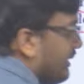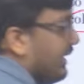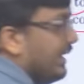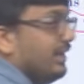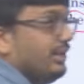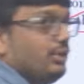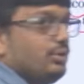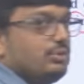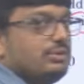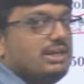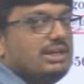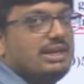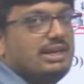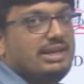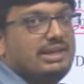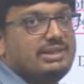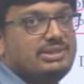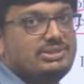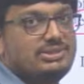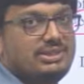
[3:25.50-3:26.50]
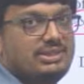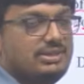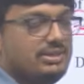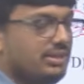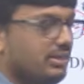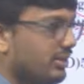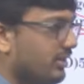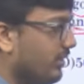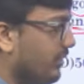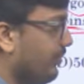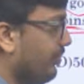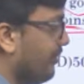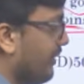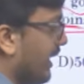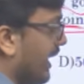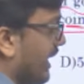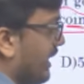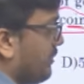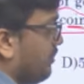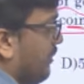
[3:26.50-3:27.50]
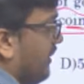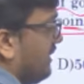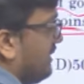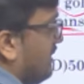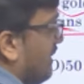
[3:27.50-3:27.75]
10 to the collection. X plus